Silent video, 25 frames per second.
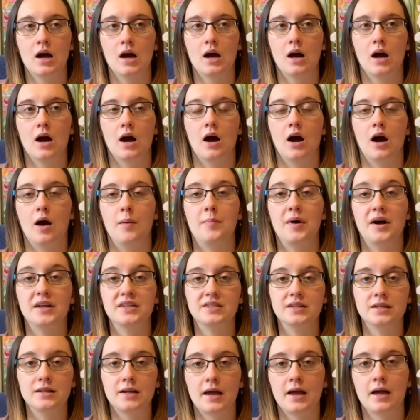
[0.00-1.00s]
But
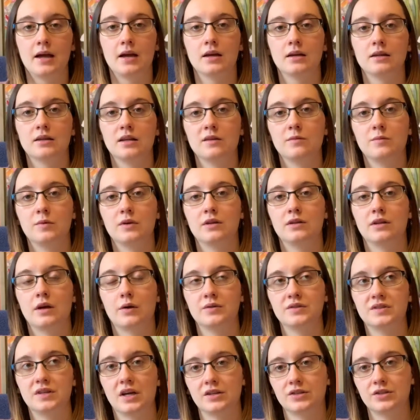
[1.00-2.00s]
today, that
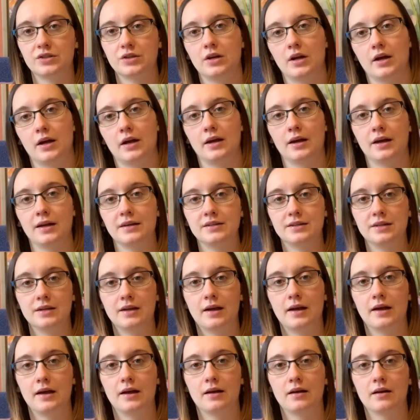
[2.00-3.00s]
was yesterday, and
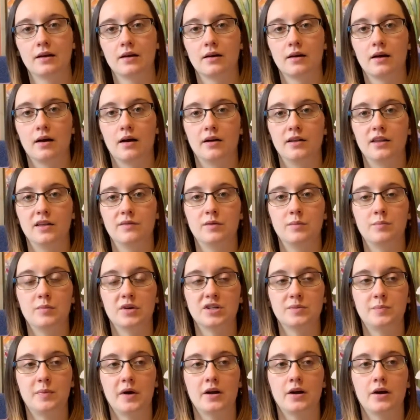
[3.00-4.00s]
today they've been
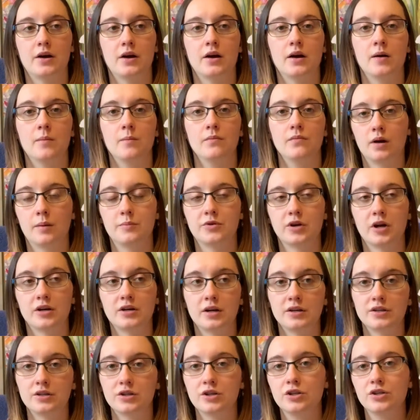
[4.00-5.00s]
much better. I'm trying not
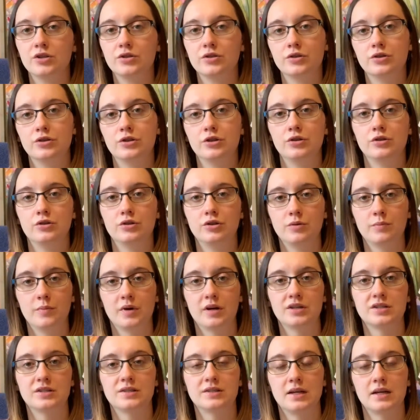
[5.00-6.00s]
to do too much
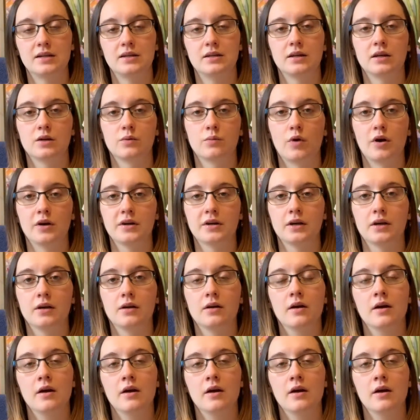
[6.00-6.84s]
standing and walking.